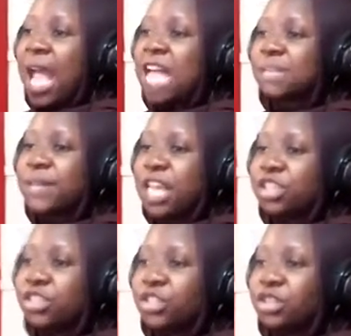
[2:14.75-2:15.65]
has been
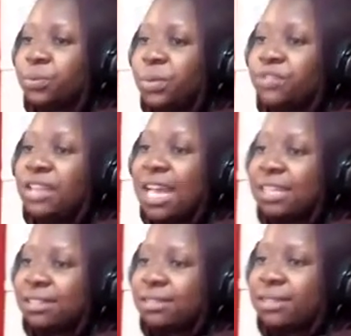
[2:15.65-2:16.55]
issued with
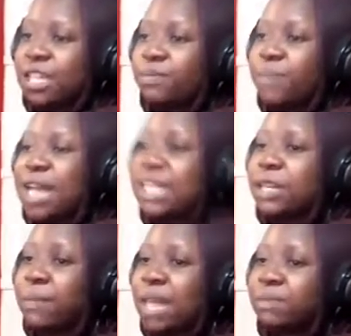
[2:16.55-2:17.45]
licenses by the
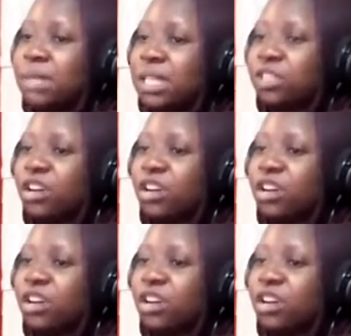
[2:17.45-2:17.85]
Department